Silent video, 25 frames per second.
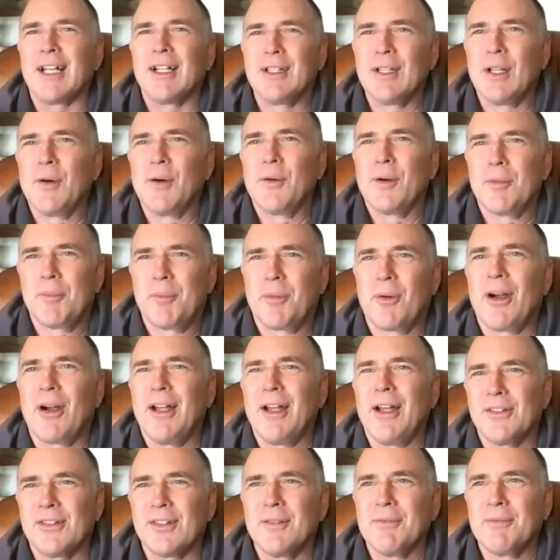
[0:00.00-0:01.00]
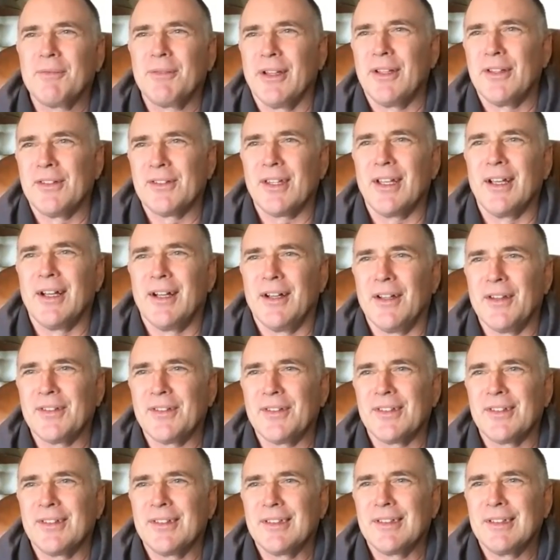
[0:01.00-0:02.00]
at a lower price someplace
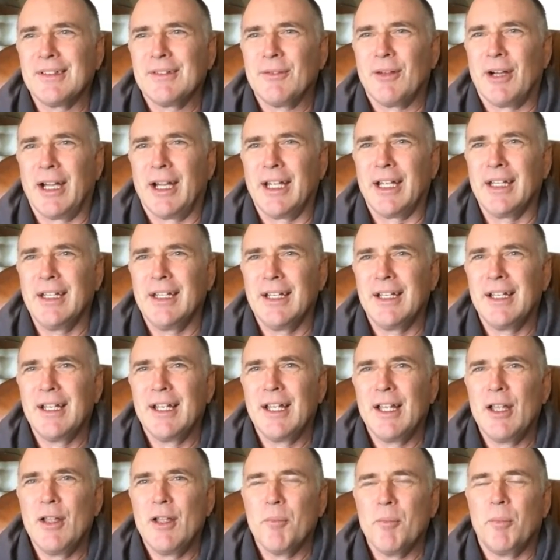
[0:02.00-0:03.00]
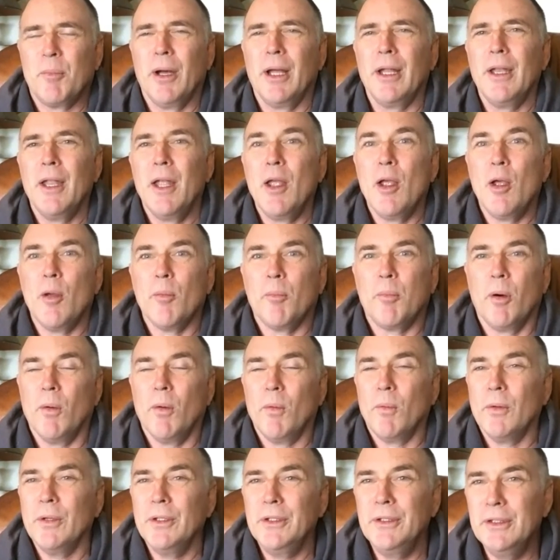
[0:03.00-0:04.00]
else, right? But
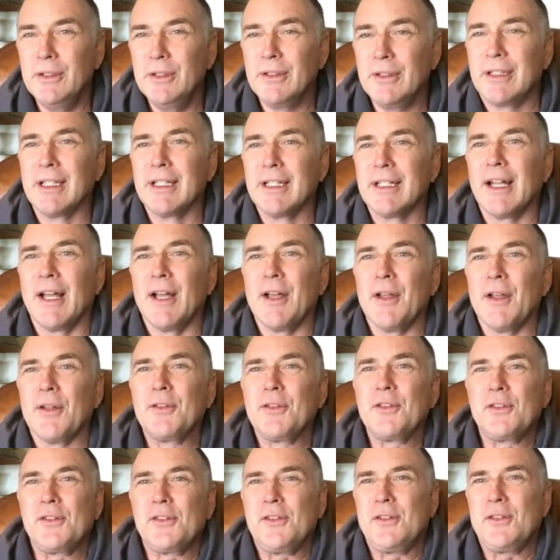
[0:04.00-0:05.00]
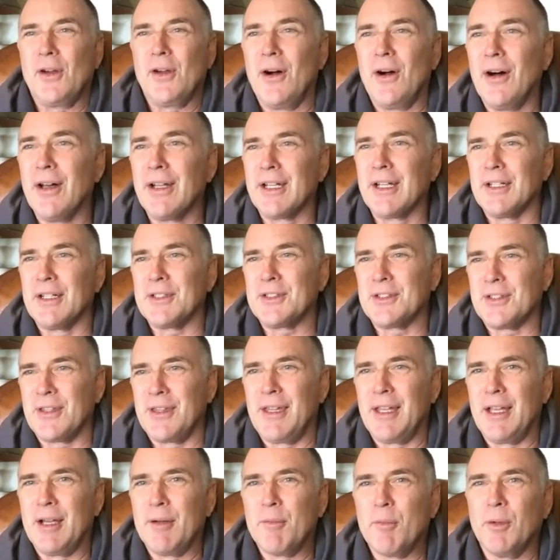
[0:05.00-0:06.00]
when you can
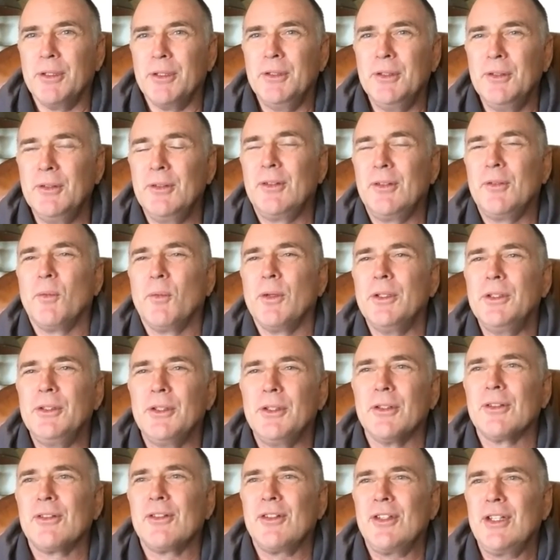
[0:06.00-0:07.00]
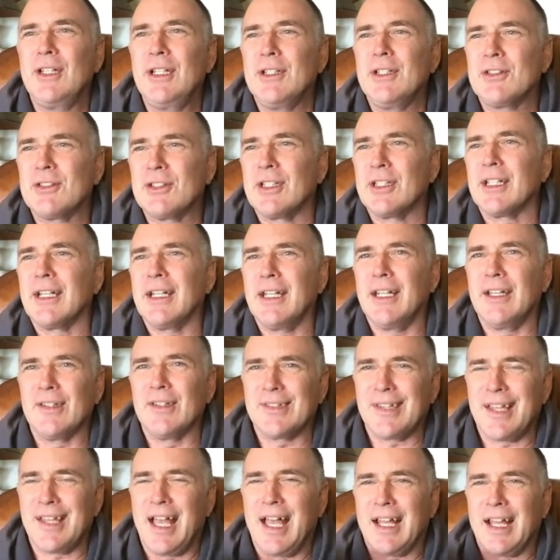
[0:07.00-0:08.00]
astonish them, when your teaching
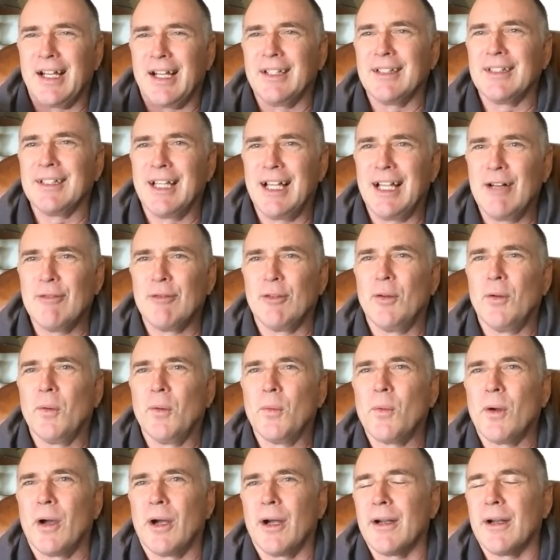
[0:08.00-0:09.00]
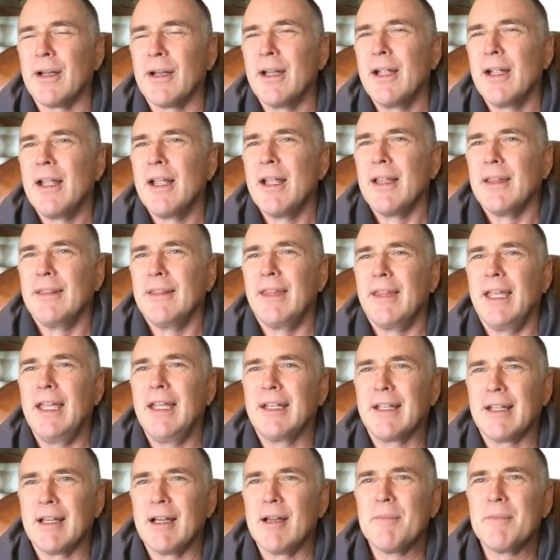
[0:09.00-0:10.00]
is at a level where
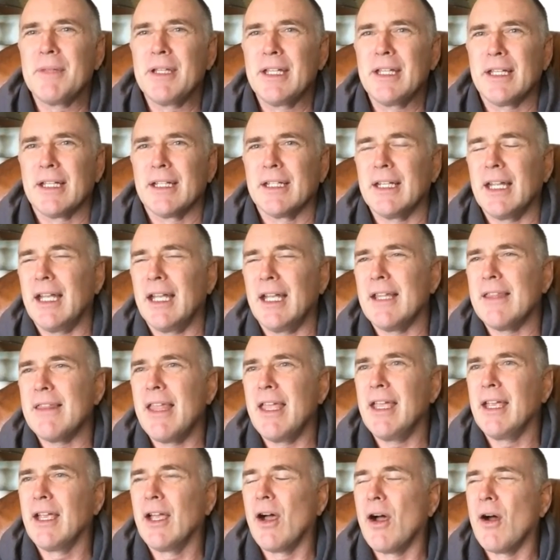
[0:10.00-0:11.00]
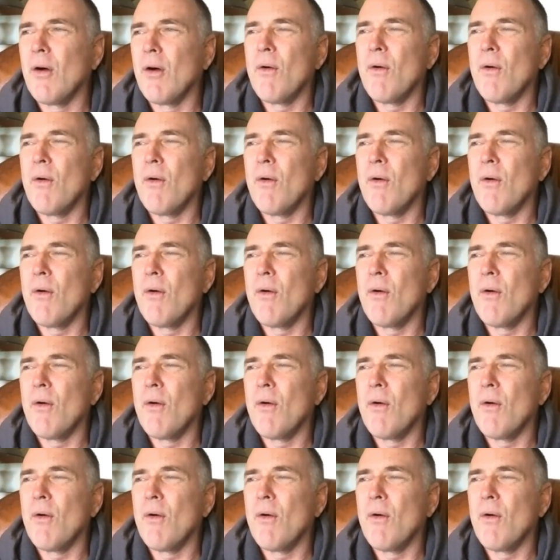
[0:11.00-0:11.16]
they come in and they